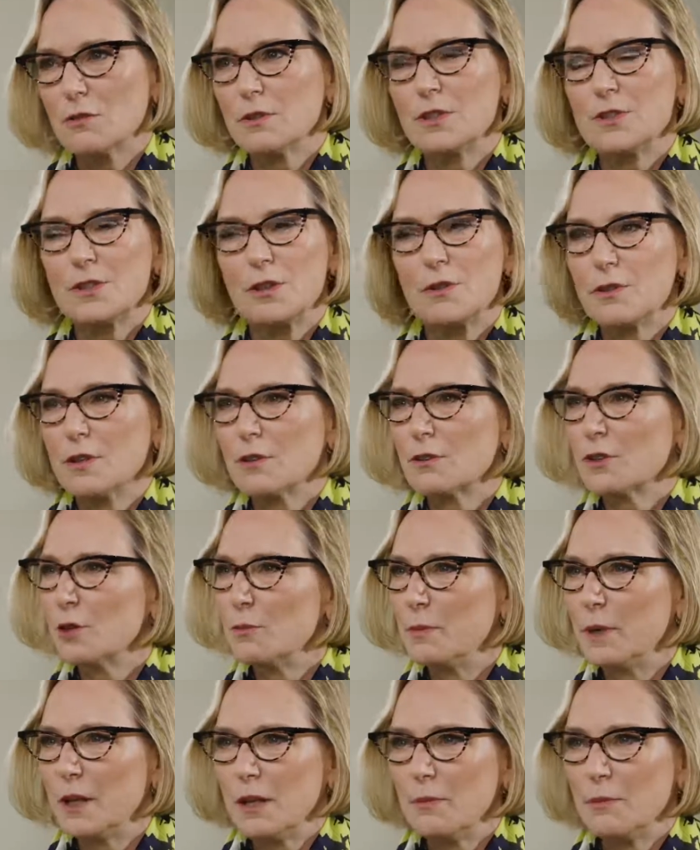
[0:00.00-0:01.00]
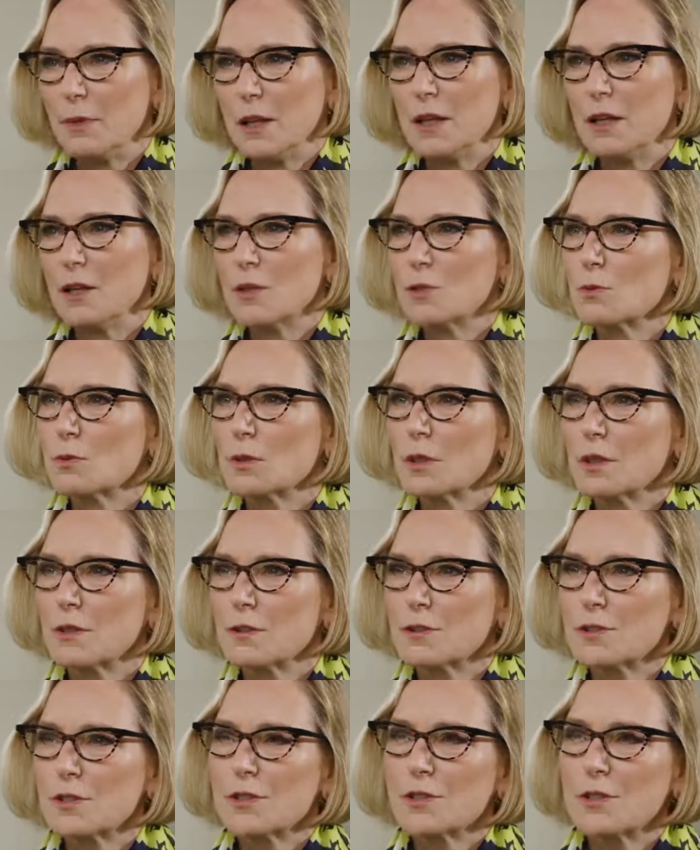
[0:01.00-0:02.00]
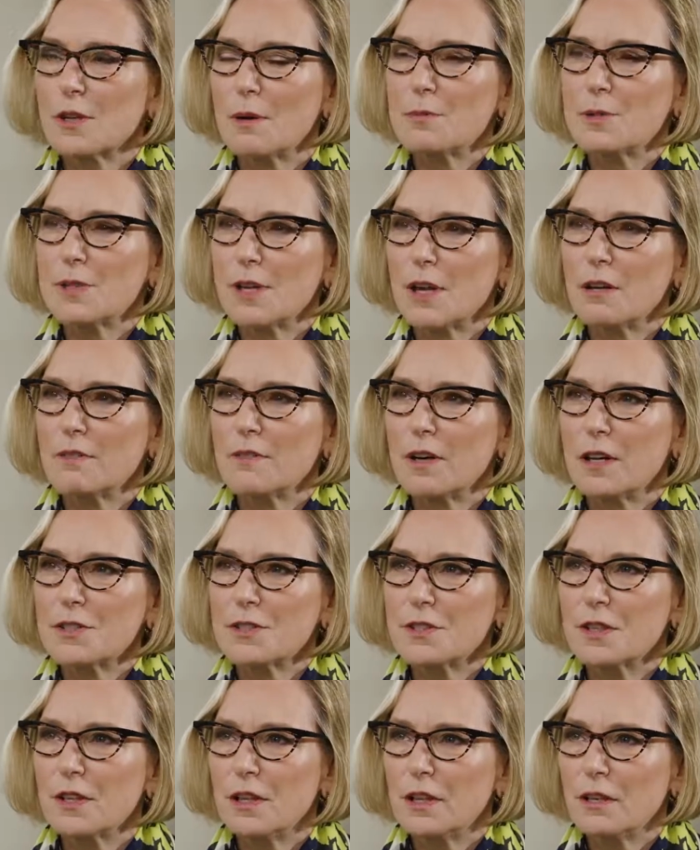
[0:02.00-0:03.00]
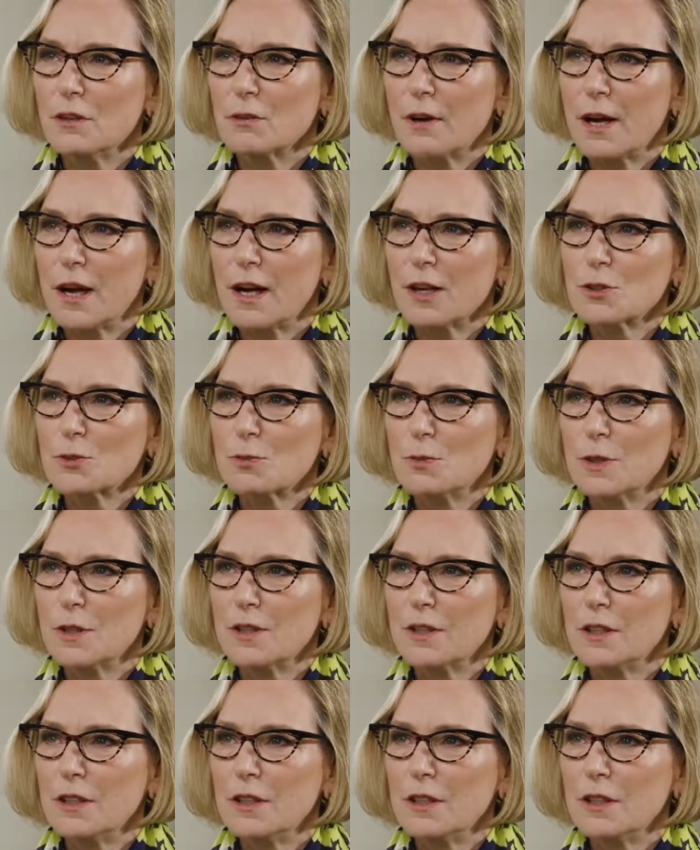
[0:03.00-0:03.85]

And so there are committee meetings where there's a subset of us that interacts with